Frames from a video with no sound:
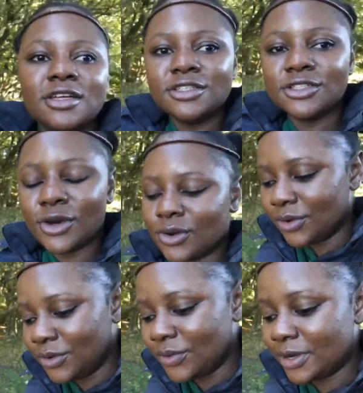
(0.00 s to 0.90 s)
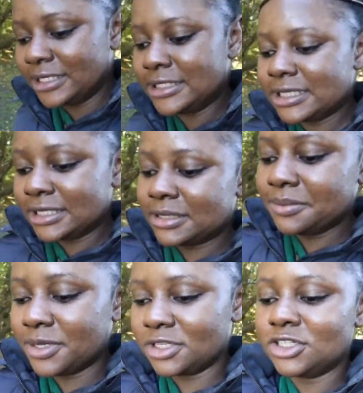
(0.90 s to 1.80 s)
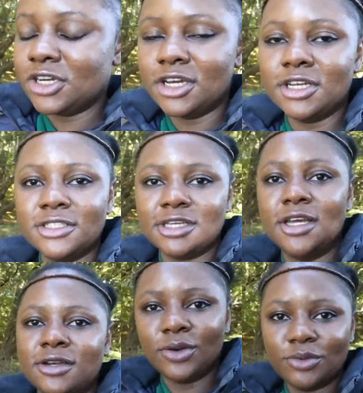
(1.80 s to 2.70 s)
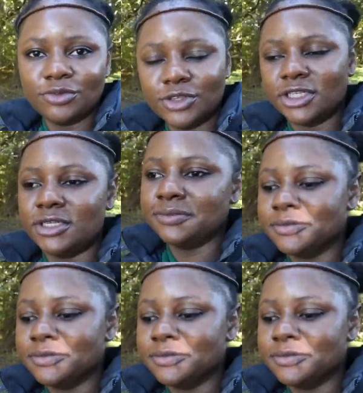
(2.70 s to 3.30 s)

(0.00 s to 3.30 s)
So we're going to take some pictures and hopefully